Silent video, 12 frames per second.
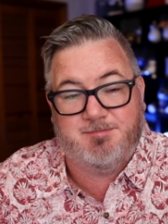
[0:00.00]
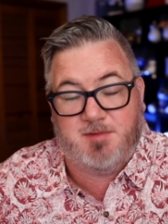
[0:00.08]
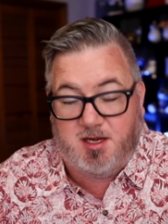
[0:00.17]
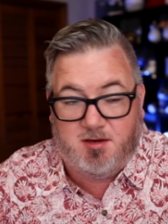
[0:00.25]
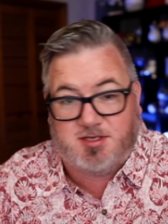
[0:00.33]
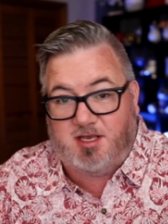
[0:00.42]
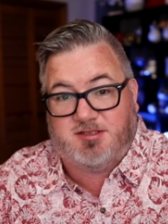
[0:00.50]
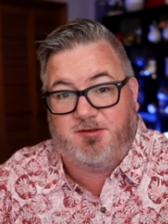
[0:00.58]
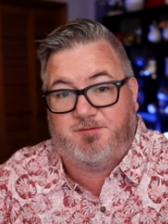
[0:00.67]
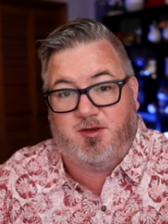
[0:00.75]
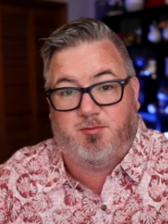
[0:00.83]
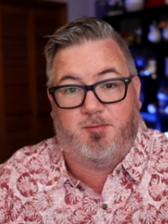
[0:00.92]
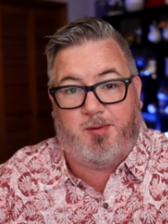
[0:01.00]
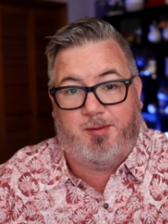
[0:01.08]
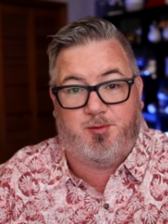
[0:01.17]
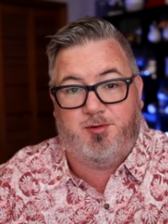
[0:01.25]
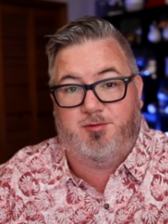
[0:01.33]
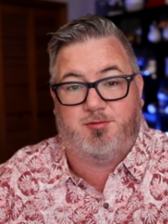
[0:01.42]
Then it was also filled with
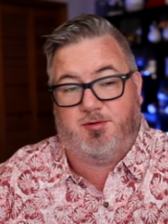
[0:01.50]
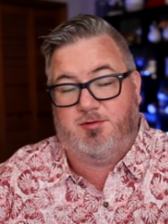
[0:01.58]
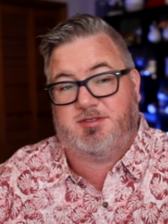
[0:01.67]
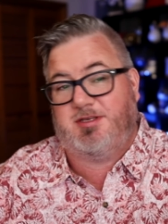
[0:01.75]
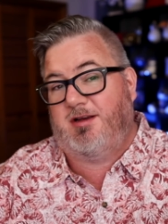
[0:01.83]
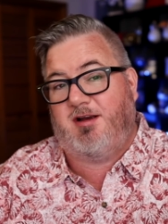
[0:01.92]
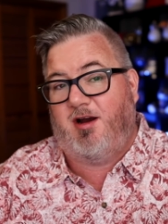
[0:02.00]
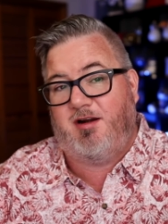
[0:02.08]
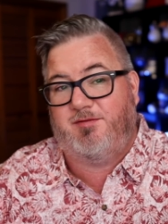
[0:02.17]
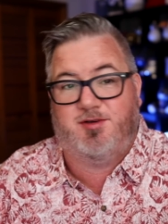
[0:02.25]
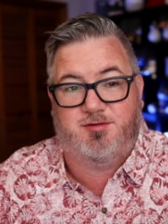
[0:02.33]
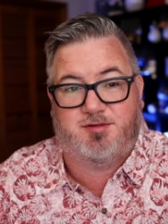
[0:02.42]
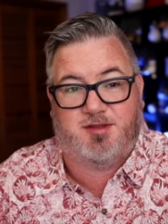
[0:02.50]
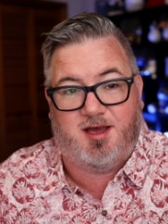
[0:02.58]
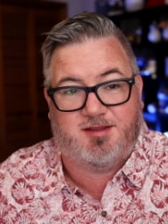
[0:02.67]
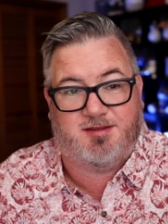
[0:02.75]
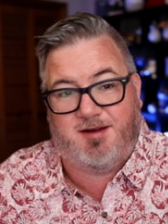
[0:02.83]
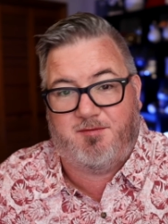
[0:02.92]
people who cruised on Carnival who
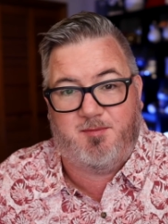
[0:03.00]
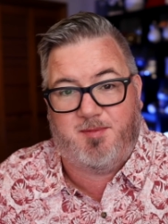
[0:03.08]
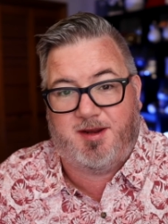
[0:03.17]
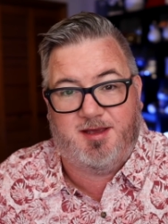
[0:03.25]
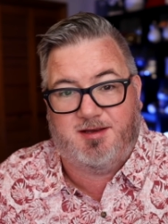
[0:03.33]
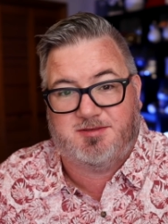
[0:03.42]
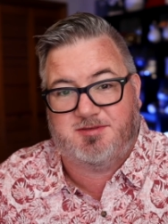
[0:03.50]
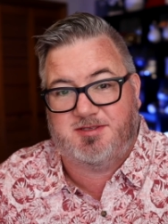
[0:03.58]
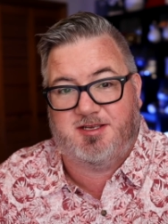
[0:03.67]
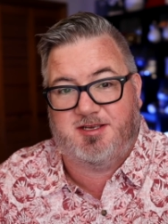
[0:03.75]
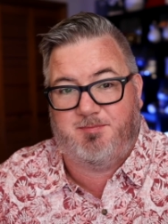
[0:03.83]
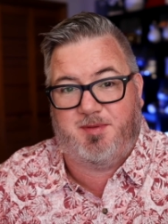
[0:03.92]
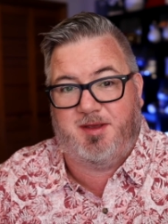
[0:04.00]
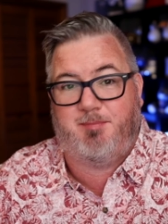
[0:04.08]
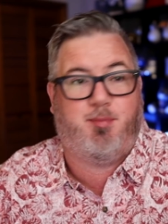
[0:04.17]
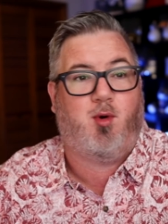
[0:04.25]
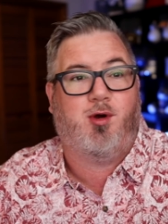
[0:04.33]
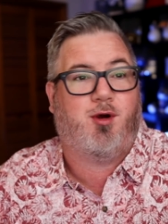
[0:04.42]
thought that everybody else was a
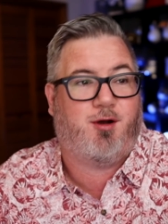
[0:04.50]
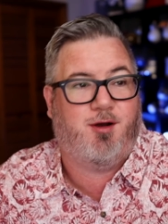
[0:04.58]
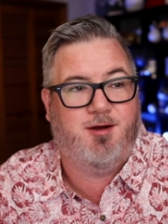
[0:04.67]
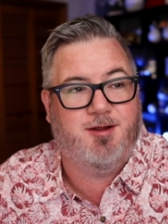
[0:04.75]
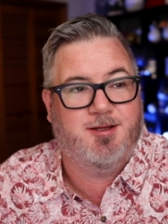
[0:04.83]
big bore